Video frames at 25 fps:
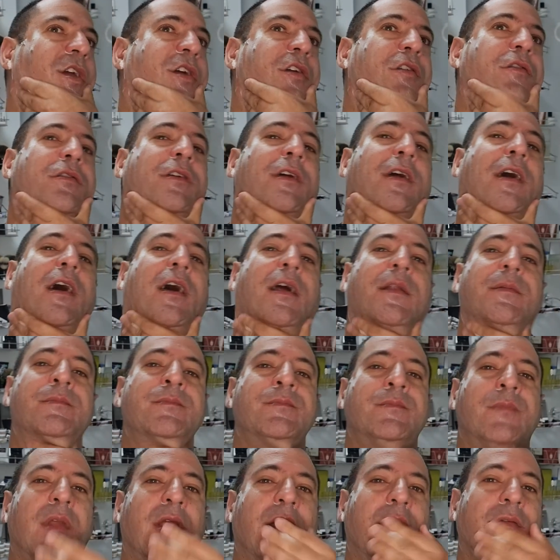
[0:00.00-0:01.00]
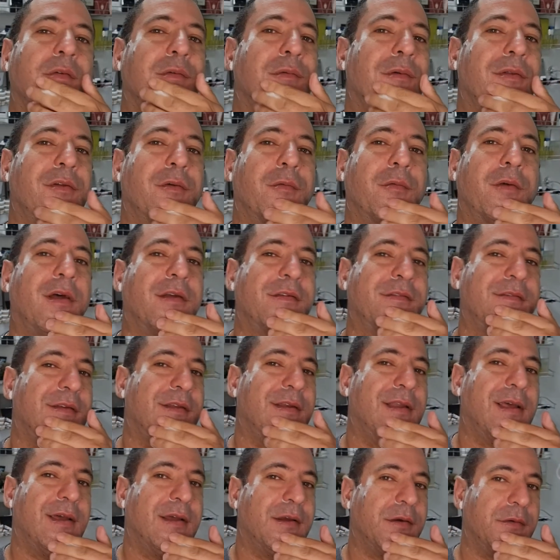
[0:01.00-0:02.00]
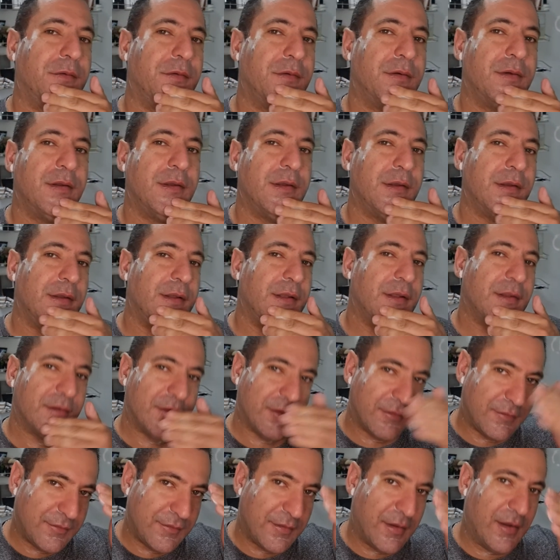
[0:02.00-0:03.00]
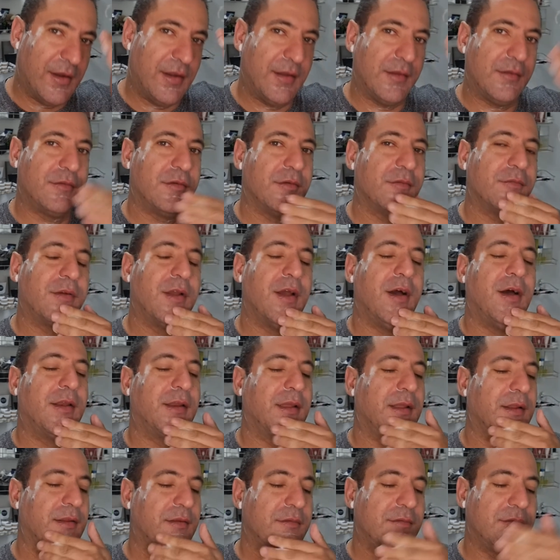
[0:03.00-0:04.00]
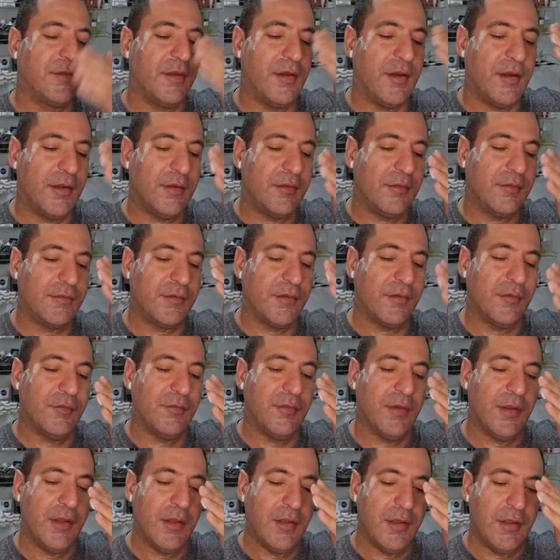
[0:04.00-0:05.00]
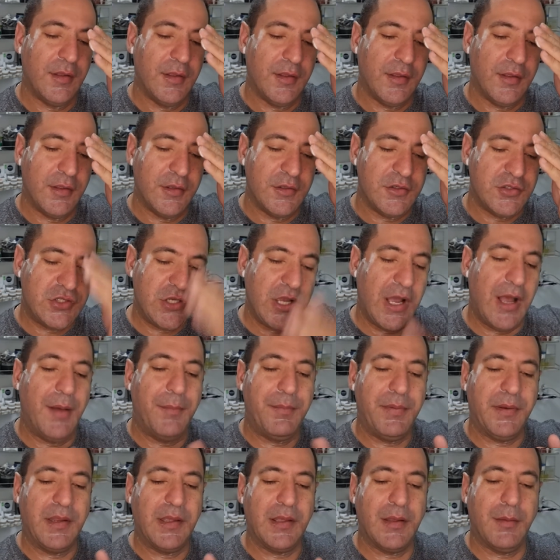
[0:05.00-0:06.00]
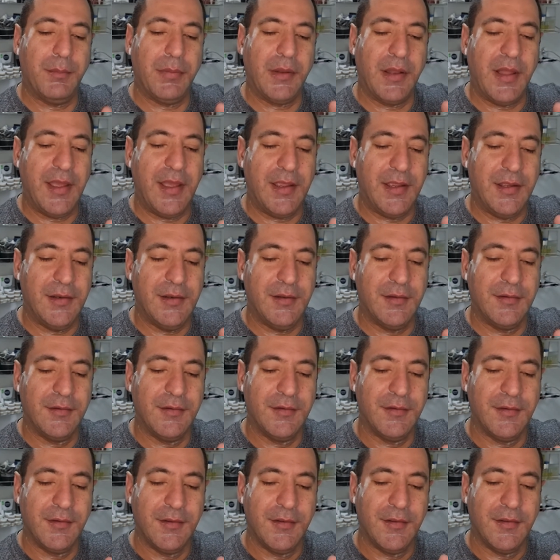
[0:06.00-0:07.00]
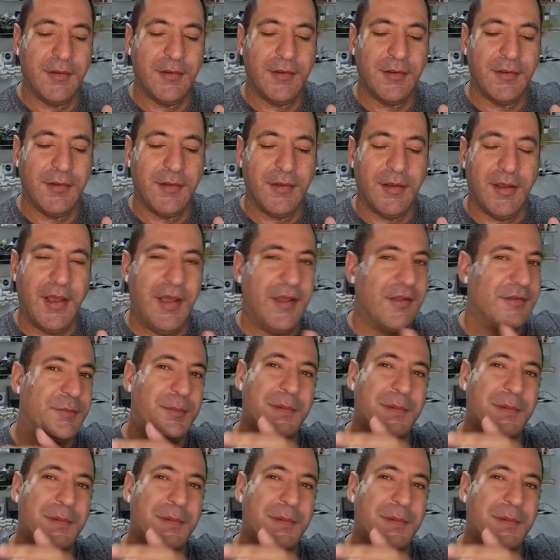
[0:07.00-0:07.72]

could cut even with a rusty nail, the science of cutting, the science of sharpening a blade has